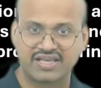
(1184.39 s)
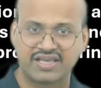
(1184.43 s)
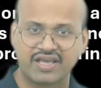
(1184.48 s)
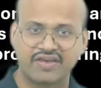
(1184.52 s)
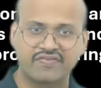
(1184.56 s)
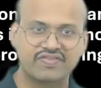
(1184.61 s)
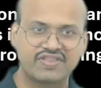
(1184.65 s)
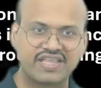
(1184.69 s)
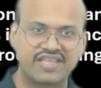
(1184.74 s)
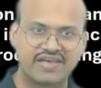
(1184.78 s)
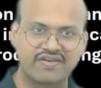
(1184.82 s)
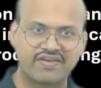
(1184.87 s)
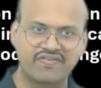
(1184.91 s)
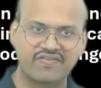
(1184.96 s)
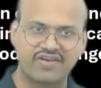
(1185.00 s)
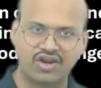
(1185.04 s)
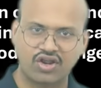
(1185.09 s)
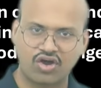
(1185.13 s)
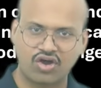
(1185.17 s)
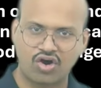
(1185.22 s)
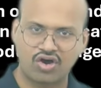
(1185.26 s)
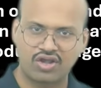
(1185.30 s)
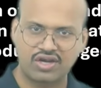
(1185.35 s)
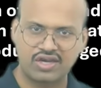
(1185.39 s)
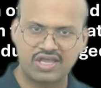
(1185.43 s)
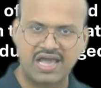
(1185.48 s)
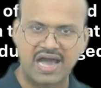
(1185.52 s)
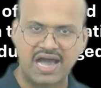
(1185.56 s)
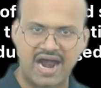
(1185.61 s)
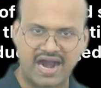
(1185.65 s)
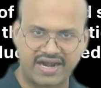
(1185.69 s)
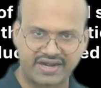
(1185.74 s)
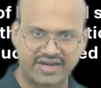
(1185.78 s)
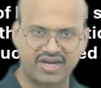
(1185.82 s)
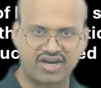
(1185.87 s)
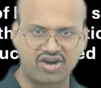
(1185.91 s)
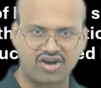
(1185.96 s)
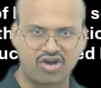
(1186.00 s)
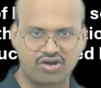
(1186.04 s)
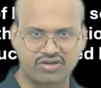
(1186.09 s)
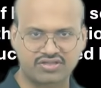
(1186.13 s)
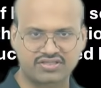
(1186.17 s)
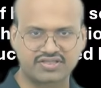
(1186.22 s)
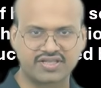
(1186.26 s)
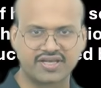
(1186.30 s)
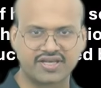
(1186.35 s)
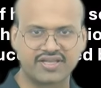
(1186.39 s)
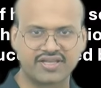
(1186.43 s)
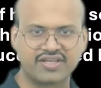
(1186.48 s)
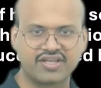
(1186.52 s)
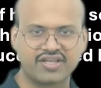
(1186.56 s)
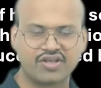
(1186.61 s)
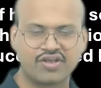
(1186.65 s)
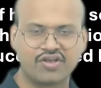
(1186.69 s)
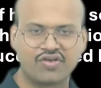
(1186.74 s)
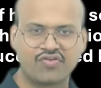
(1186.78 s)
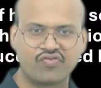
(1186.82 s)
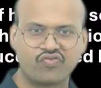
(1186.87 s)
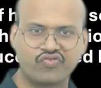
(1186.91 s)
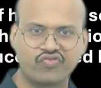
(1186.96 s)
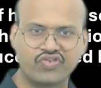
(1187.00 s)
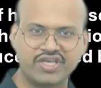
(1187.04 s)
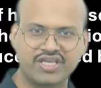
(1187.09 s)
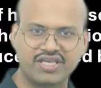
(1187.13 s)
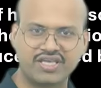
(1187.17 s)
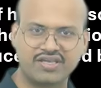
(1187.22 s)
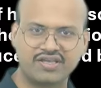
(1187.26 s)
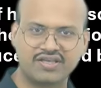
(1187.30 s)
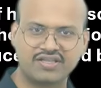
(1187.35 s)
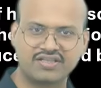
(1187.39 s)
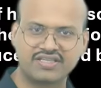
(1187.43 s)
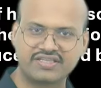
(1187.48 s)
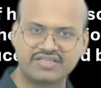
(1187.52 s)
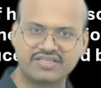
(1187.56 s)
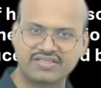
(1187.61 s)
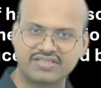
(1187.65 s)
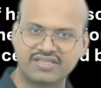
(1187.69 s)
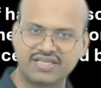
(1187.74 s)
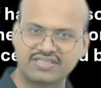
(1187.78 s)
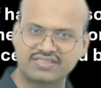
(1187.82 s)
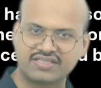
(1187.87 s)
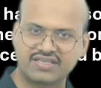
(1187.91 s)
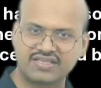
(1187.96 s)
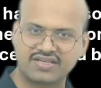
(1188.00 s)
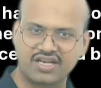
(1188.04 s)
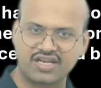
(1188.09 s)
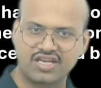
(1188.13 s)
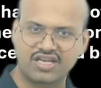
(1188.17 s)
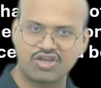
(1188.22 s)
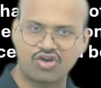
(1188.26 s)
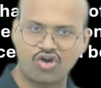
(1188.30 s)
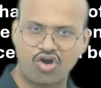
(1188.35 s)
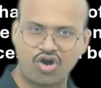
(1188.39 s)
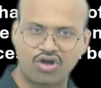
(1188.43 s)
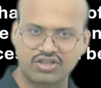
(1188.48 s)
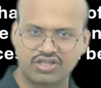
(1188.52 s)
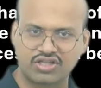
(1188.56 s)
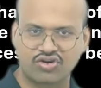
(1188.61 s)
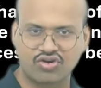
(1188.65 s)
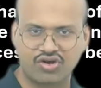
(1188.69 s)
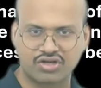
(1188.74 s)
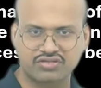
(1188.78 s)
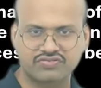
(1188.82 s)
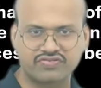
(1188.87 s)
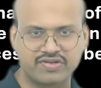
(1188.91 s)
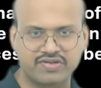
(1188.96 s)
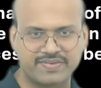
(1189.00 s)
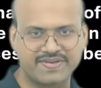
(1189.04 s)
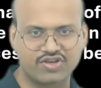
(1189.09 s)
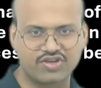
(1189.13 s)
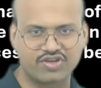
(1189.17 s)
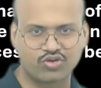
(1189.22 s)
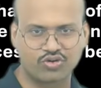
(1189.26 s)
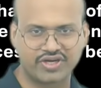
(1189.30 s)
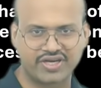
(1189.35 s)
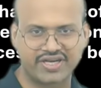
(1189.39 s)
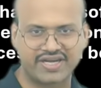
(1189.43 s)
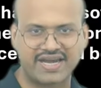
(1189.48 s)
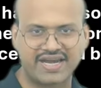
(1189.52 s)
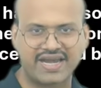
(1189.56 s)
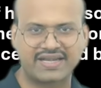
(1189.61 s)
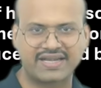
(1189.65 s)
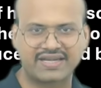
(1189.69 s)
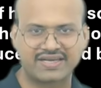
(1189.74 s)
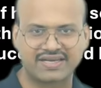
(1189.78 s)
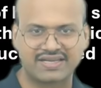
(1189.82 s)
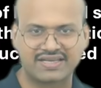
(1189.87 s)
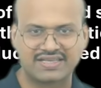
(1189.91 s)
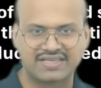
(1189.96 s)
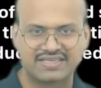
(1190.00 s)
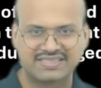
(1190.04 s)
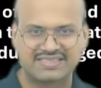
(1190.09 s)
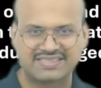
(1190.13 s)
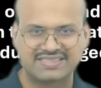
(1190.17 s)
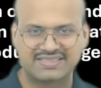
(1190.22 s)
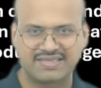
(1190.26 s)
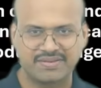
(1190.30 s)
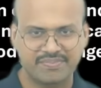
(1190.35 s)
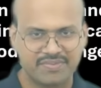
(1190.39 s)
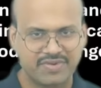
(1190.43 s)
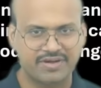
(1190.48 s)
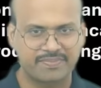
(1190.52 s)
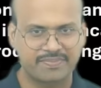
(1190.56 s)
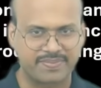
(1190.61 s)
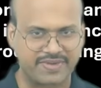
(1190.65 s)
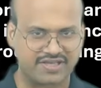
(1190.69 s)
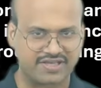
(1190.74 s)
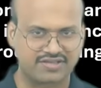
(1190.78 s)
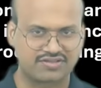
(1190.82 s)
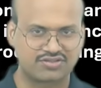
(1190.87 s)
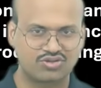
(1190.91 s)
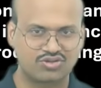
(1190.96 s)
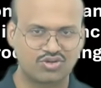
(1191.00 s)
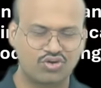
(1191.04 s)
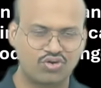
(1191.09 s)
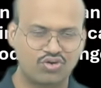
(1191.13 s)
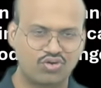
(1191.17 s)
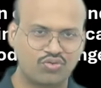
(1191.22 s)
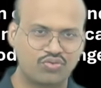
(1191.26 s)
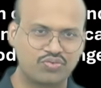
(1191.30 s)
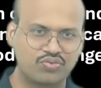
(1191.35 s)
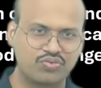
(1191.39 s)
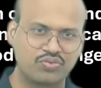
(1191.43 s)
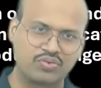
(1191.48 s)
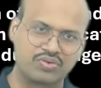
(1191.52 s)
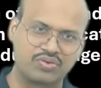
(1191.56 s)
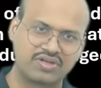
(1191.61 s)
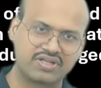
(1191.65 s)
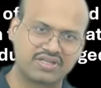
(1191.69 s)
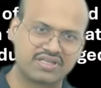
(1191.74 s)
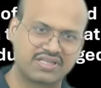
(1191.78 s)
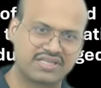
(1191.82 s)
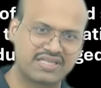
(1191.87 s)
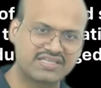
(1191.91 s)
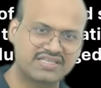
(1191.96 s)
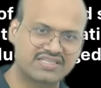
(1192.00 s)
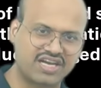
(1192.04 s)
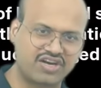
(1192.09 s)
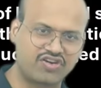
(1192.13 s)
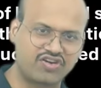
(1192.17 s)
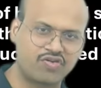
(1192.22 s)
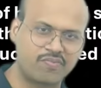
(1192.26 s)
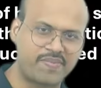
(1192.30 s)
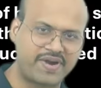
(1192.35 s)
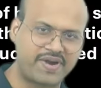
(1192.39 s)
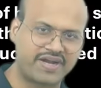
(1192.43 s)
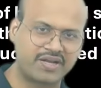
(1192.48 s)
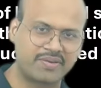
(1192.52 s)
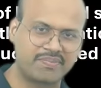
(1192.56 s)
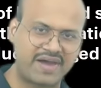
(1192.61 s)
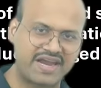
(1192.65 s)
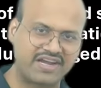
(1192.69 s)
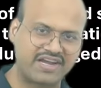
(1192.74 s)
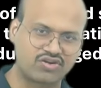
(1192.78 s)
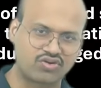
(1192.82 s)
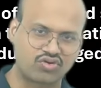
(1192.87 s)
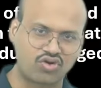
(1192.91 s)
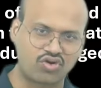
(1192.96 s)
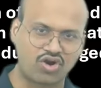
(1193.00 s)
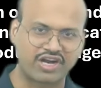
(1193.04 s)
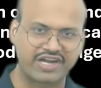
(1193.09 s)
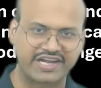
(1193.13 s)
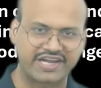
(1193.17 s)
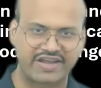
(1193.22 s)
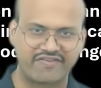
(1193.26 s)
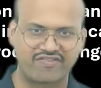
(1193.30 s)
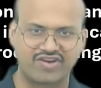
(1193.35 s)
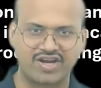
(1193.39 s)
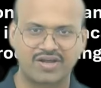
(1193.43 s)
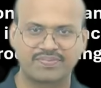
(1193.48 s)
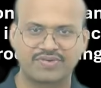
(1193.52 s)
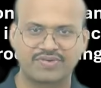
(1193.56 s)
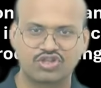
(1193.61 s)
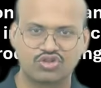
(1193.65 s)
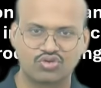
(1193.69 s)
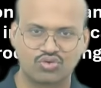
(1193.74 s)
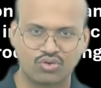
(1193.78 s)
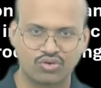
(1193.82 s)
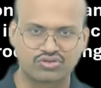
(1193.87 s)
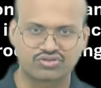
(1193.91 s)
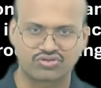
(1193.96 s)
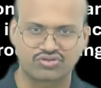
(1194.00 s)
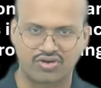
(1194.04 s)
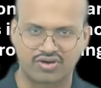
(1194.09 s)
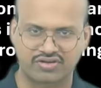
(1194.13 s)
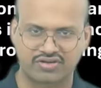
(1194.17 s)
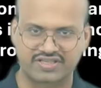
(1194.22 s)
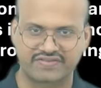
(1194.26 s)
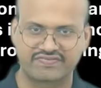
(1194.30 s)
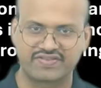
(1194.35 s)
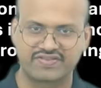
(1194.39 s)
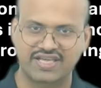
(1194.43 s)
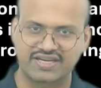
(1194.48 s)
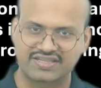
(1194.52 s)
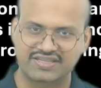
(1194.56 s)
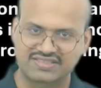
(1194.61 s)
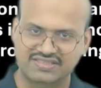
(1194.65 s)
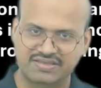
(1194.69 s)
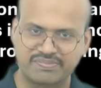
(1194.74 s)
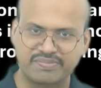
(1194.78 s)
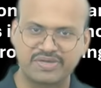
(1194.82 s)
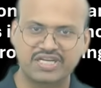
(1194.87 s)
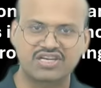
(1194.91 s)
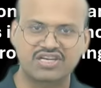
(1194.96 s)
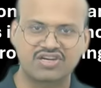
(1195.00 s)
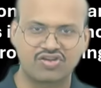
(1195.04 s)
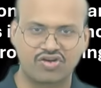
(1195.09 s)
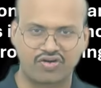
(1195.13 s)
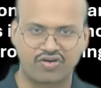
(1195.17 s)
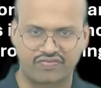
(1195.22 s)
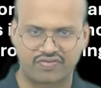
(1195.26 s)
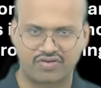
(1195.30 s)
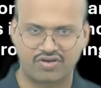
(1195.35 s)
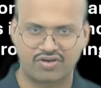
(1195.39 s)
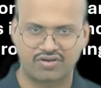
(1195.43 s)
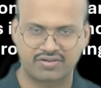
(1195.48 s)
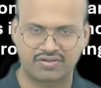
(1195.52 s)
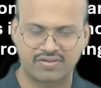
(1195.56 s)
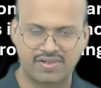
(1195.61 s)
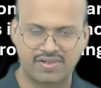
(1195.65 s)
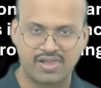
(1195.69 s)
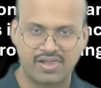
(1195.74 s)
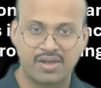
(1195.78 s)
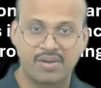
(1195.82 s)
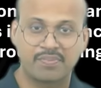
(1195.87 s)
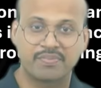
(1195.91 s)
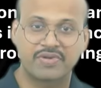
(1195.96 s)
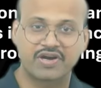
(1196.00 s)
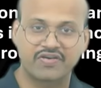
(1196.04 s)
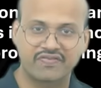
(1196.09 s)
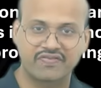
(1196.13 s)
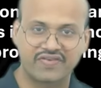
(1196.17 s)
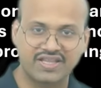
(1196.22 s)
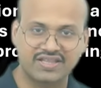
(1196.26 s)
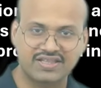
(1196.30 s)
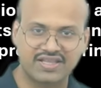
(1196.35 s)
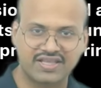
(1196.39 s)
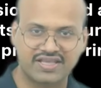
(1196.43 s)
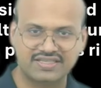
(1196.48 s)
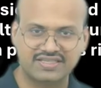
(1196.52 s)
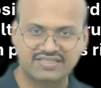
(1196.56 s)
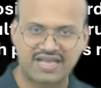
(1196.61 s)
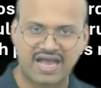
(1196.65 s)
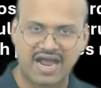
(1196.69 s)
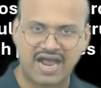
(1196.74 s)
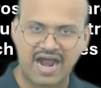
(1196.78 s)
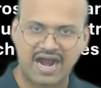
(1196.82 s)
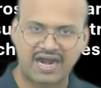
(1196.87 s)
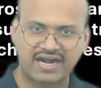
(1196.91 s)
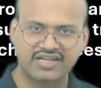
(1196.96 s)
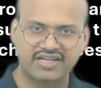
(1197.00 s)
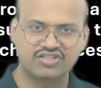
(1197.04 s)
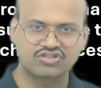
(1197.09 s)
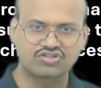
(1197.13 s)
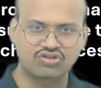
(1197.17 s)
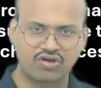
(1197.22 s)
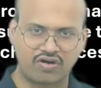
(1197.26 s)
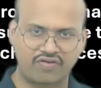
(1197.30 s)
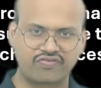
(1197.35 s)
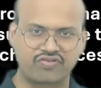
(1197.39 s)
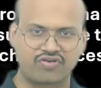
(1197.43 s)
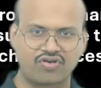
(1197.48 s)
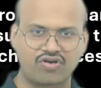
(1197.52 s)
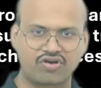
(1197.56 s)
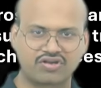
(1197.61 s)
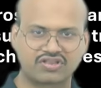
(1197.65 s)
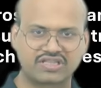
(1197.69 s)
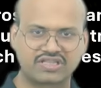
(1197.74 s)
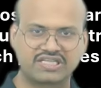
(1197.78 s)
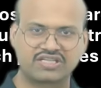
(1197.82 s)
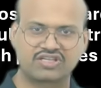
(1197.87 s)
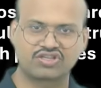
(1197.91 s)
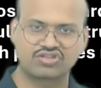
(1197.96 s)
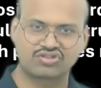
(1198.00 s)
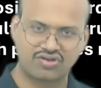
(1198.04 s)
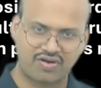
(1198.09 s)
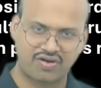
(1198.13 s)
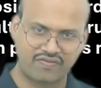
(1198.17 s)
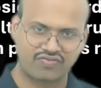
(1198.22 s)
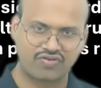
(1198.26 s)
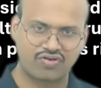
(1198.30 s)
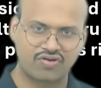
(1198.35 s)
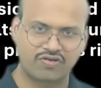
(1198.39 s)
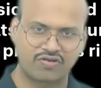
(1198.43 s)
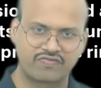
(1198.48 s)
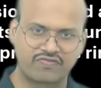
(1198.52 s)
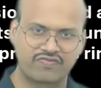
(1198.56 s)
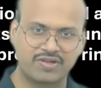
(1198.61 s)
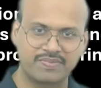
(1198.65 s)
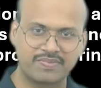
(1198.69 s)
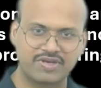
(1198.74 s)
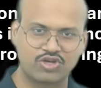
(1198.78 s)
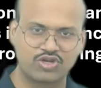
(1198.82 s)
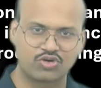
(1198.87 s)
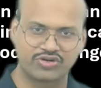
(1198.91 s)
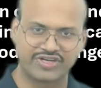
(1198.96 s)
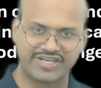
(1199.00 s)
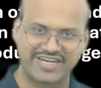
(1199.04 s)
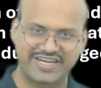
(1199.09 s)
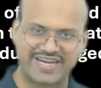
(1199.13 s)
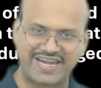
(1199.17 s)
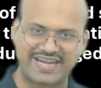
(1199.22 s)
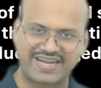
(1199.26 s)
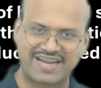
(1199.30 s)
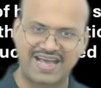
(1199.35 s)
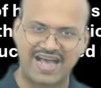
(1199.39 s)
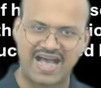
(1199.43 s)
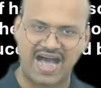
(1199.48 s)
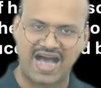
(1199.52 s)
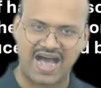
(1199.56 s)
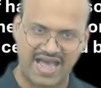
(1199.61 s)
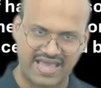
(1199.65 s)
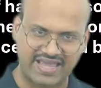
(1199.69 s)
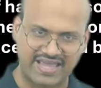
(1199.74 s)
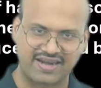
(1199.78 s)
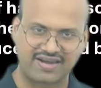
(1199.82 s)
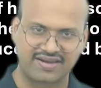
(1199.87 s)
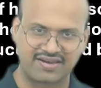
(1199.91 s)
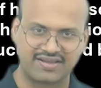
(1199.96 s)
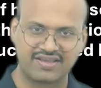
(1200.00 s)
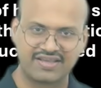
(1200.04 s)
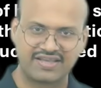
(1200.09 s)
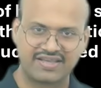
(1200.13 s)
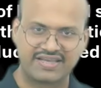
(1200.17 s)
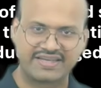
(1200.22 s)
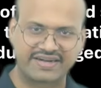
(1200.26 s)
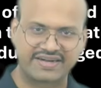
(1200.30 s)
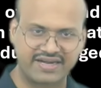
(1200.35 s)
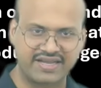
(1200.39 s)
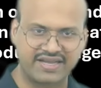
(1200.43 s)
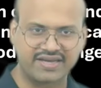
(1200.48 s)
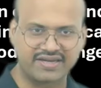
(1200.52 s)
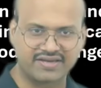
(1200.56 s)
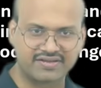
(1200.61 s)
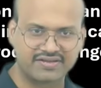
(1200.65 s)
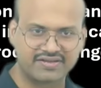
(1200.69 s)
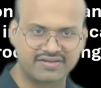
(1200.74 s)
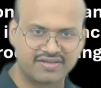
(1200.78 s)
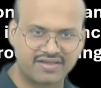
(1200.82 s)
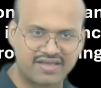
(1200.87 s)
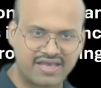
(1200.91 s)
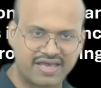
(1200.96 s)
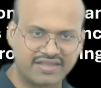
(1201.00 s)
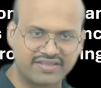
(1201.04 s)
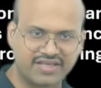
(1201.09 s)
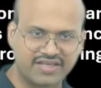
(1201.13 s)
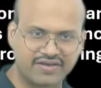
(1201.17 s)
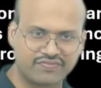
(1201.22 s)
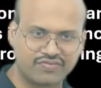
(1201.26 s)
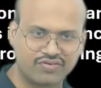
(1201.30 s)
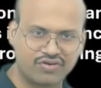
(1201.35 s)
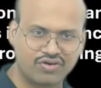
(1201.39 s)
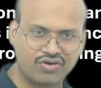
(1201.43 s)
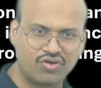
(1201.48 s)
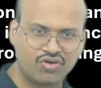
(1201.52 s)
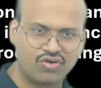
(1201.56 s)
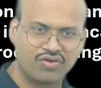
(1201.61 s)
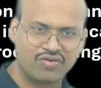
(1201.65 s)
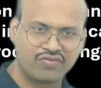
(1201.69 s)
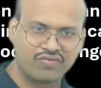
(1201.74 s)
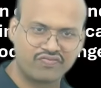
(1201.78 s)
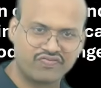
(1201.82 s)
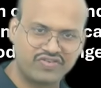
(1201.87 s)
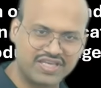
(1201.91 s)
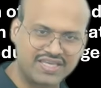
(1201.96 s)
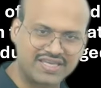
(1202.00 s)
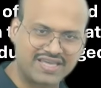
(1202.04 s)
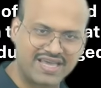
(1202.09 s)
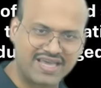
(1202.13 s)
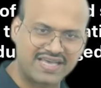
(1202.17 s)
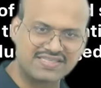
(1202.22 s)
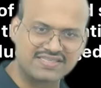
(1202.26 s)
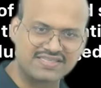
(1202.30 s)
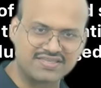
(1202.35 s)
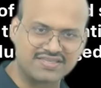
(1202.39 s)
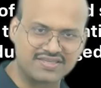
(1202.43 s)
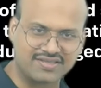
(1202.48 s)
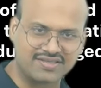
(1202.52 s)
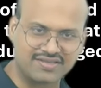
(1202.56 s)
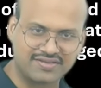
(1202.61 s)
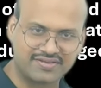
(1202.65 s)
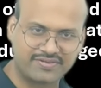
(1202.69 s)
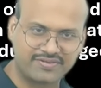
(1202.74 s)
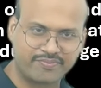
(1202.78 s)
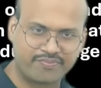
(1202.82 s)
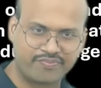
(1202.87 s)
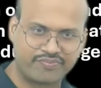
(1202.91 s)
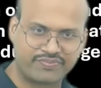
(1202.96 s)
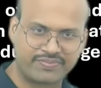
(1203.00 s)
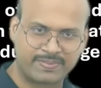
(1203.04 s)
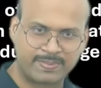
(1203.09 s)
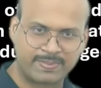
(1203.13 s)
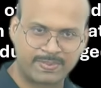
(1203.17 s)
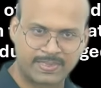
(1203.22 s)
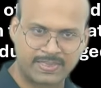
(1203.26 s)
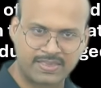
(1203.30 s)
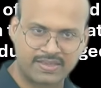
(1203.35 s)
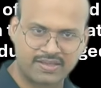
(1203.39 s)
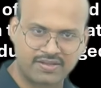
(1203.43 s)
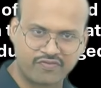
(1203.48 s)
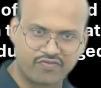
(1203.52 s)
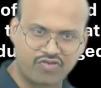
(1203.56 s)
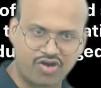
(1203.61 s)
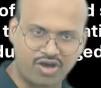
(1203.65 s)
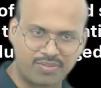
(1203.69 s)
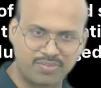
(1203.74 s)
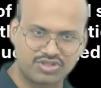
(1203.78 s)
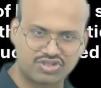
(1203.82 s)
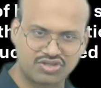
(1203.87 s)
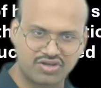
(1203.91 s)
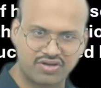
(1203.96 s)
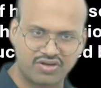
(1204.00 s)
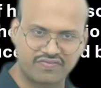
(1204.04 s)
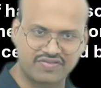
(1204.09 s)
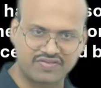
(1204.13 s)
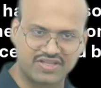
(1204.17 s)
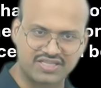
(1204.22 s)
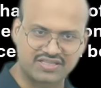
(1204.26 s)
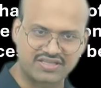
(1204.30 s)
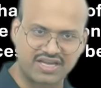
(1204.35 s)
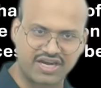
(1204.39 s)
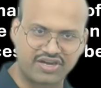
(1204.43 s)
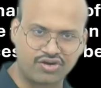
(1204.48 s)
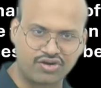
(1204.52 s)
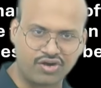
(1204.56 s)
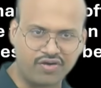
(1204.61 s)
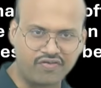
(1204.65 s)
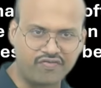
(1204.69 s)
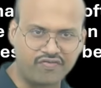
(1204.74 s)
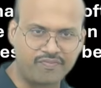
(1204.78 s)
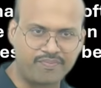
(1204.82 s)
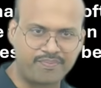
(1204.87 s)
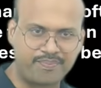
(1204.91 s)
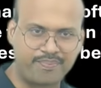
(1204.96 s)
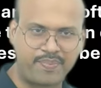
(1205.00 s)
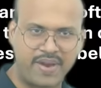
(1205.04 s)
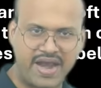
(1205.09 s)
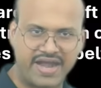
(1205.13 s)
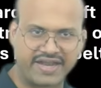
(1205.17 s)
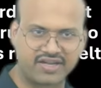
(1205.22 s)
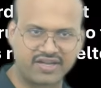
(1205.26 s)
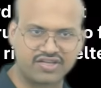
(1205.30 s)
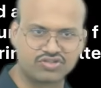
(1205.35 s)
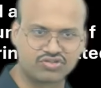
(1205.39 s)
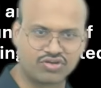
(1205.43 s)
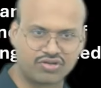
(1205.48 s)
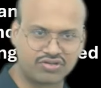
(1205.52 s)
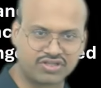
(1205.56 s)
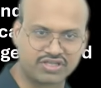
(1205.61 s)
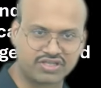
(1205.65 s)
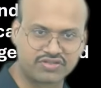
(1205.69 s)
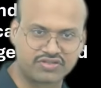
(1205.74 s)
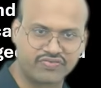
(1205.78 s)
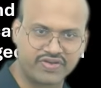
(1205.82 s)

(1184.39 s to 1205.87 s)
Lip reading: If there were only harder rocks, then generally all the rocks will be eroded at similar pace. So this kind of pattern might not develop in those rocks if there is symmetry of rock. But when there is hard and soft rock, then the soft rock will be eroded at a higher rate, and therefore we can see formation of this kind of patterns on this.